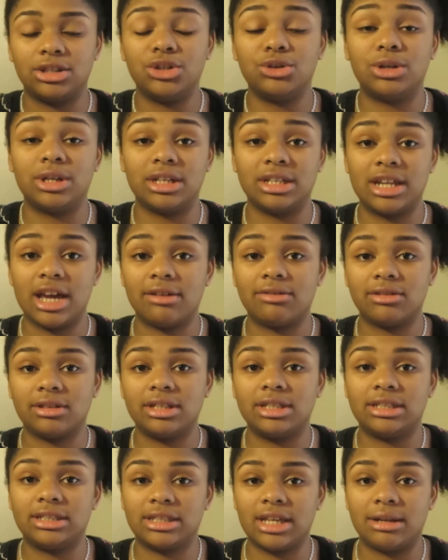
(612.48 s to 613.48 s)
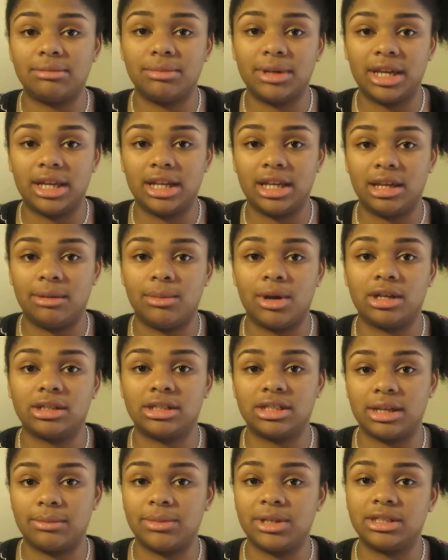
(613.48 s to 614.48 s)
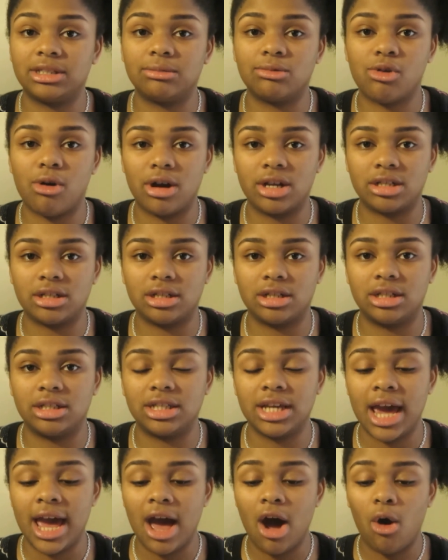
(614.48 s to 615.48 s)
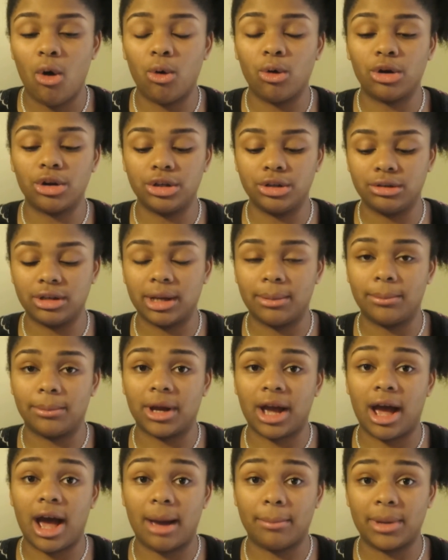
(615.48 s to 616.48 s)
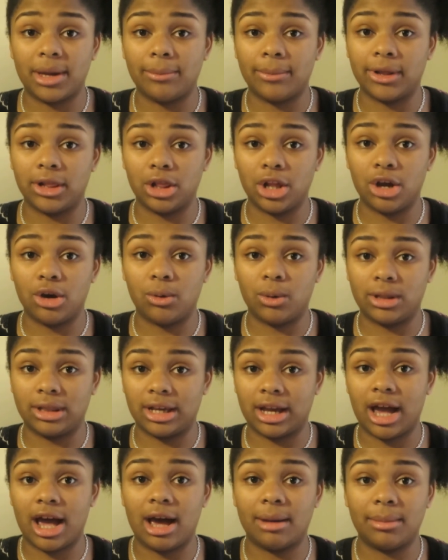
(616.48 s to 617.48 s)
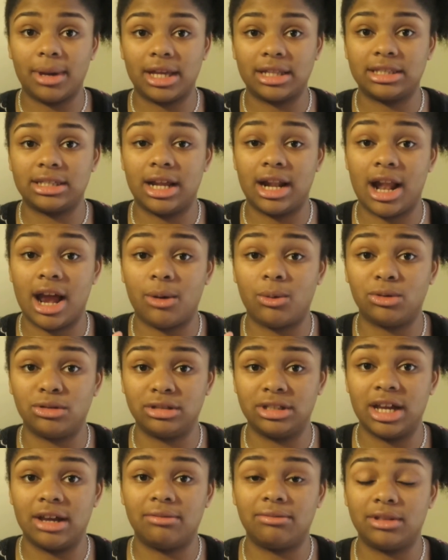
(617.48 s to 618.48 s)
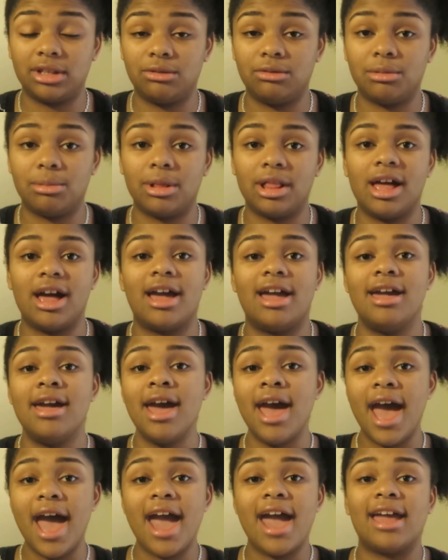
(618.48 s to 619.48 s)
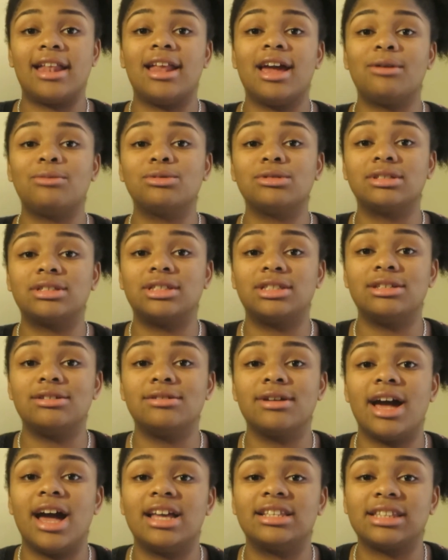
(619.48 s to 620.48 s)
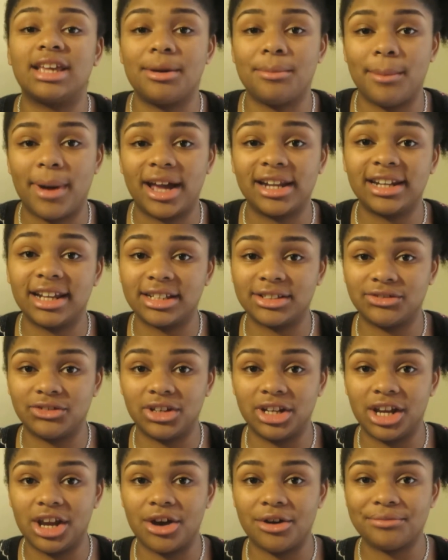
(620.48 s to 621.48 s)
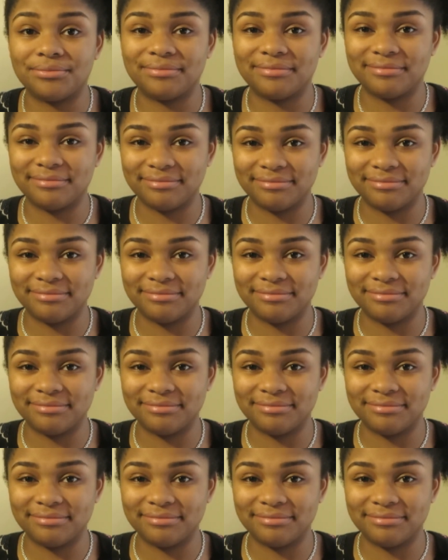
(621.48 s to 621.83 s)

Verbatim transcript: you can definitely send me an email, send me some questions, or you can comment below in the comments and I will definitely reply. And I will see you guys in my next video.